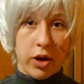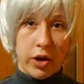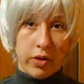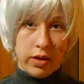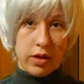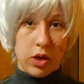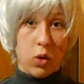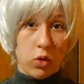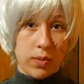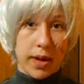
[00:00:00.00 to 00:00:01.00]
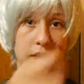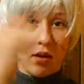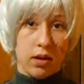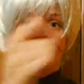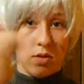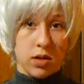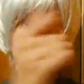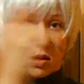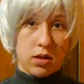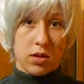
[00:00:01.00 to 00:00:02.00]
you know, the thing that you hold it by that goes
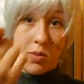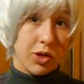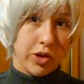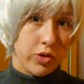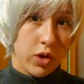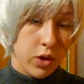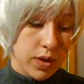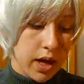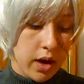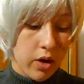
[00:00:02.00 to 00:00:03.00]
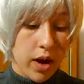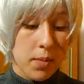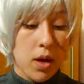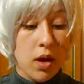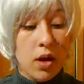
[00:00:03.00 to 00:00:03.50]
like this. I wish I could draw you a diagram.